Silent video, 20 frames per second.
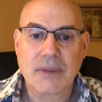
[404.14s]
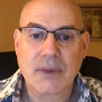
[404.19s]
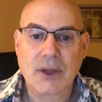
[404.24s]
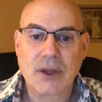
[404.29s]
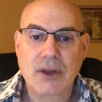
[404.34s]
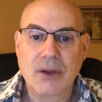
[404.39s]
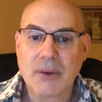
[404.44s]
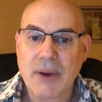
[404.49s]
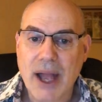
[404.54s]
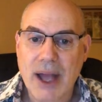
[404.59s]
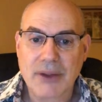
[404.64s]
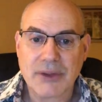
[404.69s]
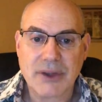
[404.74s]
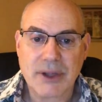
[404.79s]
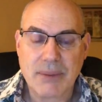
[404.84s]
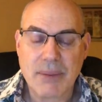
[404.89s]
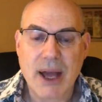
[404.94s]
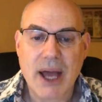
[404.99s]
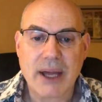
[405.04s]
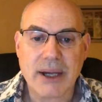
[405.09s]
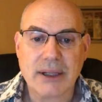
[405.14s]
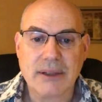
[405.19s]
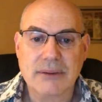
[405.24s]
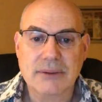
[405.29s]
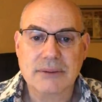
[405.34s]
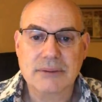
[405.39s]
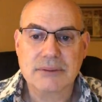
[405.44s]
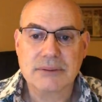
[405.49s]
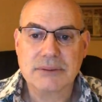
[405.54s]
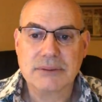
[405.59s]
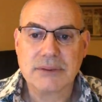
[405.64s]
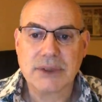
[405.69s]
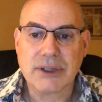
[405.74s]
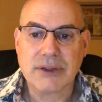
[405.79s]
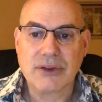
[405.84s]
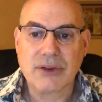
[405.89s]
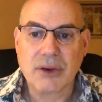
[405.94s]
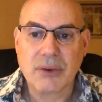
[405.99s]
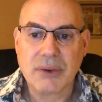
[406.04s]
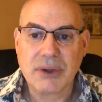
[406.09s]
throughout the body. And
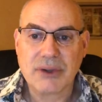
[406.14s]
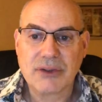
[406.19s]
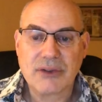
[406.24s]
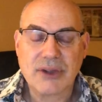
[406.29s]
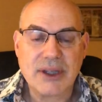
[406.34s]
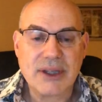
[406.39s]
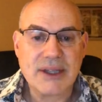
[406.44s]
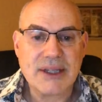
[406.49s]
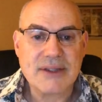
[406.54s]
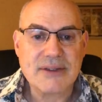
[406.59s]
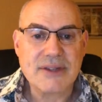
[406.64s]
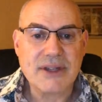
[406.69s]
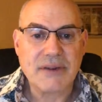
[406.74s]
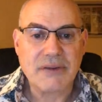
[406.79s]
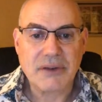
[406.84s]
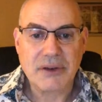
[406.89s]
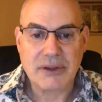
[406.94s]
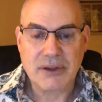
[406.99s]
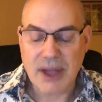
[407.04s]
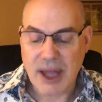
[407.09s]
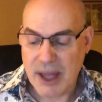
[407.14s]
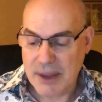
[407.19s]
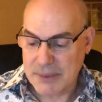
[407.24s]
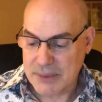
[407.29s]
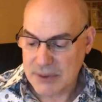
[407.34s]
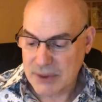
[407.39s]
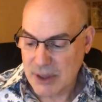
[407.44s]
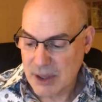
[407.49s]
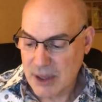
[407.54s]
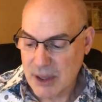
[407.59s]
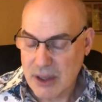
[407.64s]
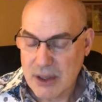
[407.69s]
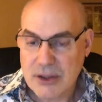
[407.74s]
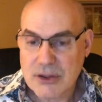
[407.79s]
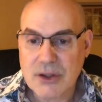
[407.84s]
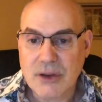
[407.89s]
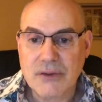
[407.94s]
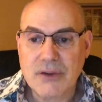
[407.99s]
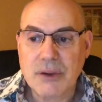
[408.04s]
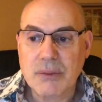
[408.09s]
so we see these different types.
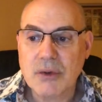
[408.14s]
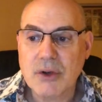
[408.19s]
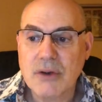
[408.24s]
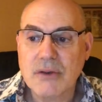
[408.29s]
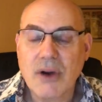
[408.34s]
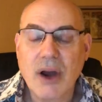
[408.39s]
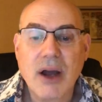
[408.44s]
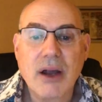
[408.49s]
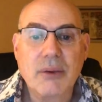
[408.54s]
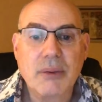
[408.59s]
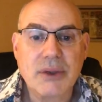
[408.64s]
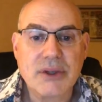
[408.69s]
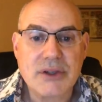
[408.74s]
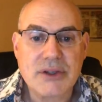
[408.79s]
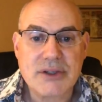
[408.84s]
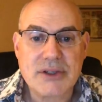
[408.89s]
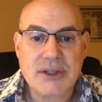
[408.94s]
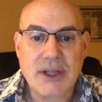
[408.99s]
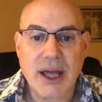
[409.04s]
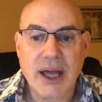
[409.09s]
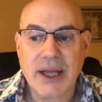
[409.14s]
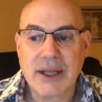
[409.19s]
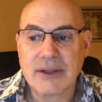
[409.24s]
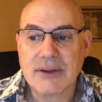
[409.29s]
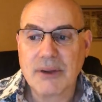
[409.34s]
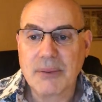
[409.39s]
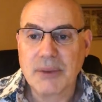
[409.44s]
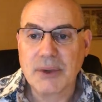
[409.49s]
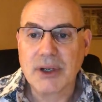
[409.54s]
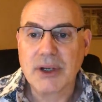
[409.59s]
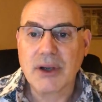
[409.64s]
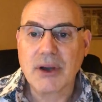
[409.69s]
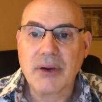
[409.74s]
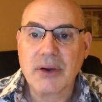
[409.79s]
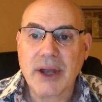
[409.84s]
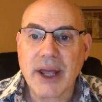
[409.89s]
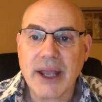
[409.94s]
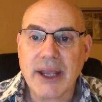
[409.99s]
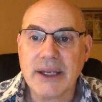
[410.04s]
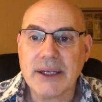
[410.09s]
So if you move on with your slides, I'm going to go
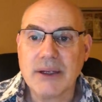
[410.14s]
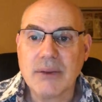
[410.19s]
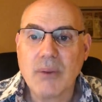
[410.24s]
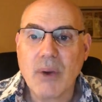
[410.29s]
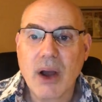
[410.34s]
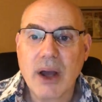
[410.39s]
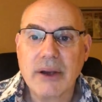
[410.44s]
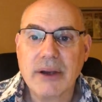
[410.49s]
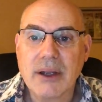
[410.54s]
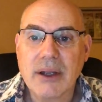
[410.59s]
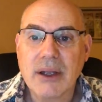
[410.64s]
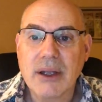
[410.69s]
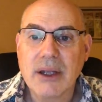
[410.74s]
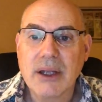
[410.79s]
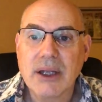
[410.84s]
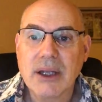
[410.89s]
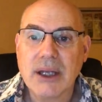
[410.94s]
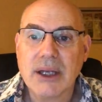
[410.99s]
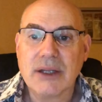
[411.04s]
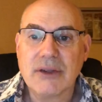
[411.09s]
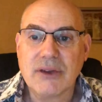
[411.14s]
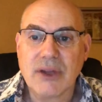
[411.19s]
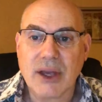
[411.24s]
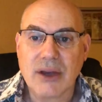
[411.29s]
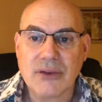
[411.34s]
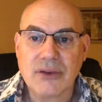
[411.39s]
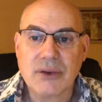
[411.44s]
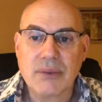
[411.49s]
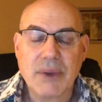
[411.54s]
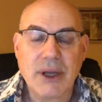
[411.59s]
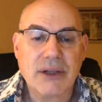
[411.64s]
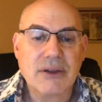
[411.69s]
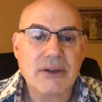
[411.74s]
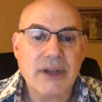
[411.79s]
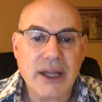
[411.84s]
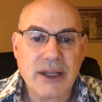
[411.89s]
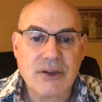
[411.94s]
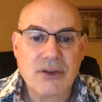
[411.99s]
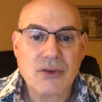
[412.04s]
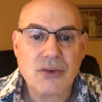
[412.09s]
to 81. It tells you about
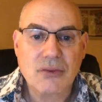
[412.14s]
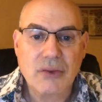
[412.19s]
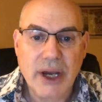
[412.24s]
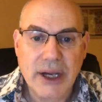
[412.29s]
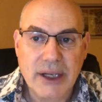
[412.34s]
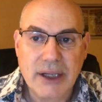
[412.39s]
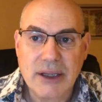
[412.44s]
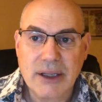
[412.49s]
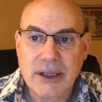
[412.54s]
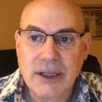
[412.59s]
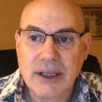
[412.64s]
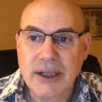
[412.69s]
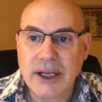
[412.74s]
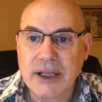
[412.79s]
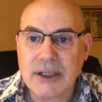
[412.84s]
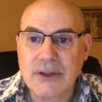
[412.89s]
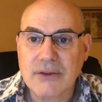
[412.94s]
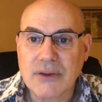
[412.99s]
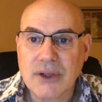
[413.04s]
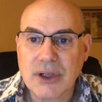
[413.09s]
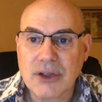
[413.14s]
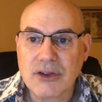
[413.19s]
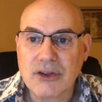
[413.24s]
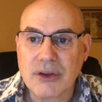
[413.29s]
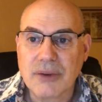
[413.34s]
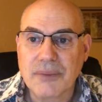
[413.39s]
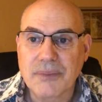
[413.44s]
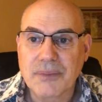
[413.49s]
dense, regular connective tissue,